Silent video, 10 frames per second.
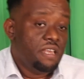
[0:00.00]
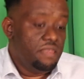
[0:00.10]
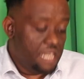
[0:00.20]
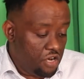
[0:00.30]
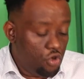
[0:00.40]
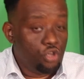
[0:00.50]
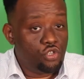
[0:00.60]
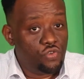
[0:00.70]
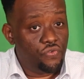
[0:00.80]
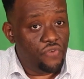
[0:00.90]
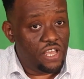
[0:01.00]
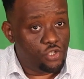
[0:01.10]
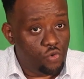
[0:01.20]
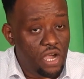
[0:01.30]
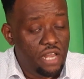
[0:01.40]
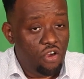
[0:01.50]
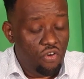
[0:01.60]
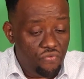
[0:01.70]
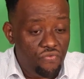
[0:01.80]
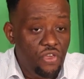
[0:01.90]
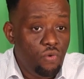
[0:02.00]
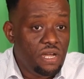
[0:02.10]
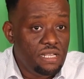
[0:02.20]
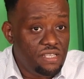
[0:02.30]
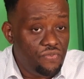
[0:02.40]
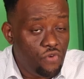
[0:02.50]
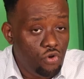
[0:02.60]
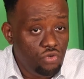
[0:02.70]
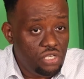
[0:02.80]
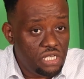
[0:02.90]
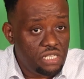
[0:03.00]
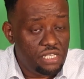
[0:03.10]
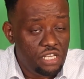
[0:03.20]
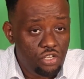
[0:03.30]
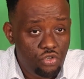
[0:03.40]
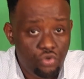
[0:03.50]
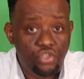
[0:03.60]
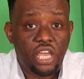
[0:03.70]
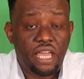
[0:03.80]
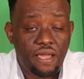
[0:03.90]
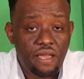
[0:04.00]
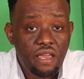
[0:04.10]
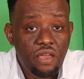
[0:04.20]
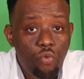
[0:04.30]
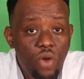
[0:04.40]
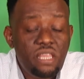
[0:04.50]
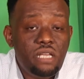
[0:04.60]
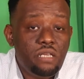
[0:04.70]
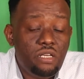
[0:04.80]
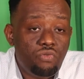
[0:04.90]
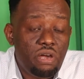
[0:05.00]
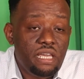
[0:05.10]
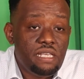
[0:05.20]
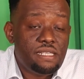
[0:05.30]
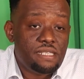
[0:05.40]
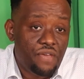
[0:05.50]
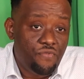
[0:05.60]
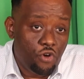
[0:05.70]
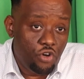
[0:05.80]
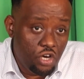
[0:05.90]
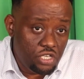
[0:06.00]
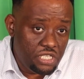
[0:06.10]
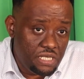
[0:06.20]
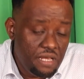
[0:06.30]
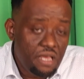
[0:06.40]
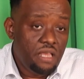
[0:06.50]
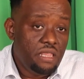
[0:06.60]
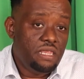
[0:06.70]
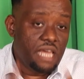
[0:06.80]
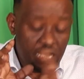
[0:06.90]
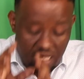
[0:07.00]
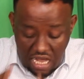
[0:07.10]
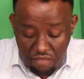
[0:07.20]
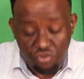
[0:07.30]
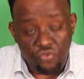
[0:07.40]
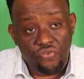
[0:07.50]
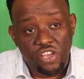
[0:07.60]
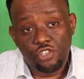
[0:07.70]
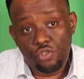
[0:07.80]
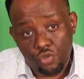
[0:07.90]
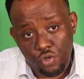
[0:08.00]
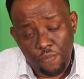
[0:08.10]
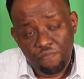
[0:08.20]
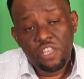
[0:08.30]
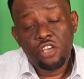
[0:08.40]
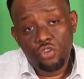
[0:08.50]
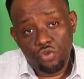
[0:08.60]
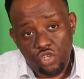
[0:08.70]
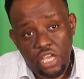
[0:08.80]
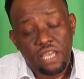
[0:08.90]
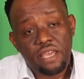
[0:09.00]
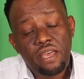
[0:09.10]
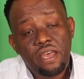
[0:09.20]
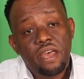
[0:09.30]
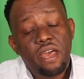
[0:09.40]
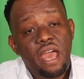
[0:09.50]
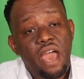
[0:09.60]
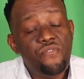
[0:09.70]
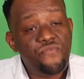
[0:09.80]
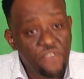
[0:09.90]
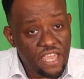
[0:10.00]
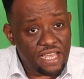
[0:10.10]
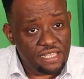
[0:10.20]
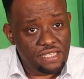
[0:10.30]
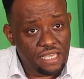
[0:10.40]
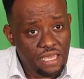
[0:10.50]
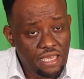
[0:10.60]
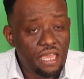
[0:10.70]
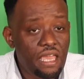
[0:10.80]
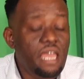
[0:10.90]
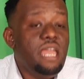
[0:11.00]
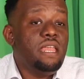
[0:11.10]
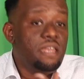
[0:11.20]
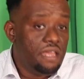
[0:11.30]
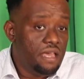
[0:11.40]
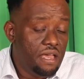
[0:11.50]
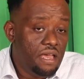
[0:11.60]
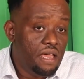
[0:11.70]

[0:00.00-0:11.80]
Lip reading: then goes to phase 1 on few healthy volunteers to check whether the drug is safe or not. Then come to phase 2, you check efficacy in